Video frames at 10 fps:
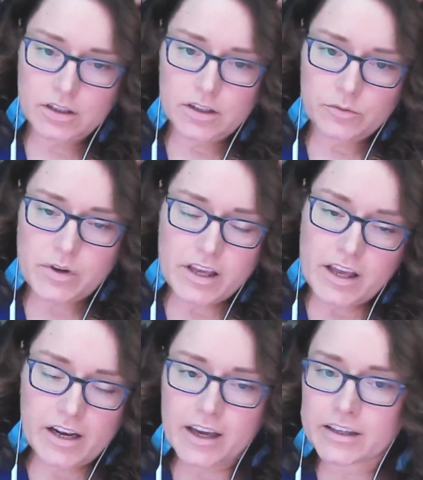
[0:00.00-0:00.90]
But
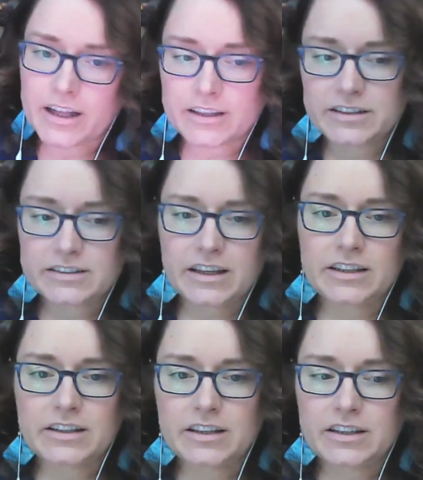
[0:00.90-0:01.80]
yeah, like he said,
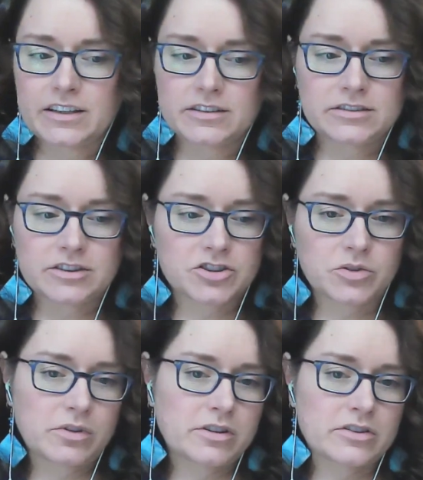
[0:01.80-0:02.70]
the
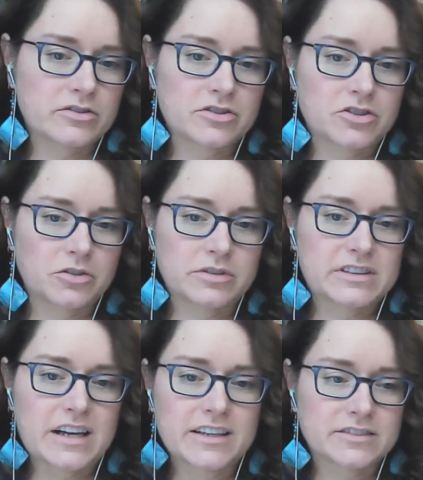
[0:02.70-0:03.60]
show didn't really show the
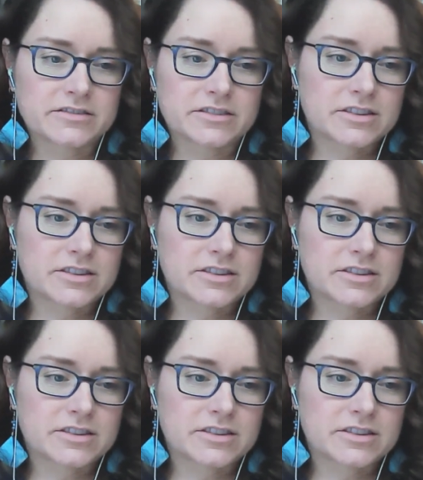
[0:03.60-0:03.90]
size of it,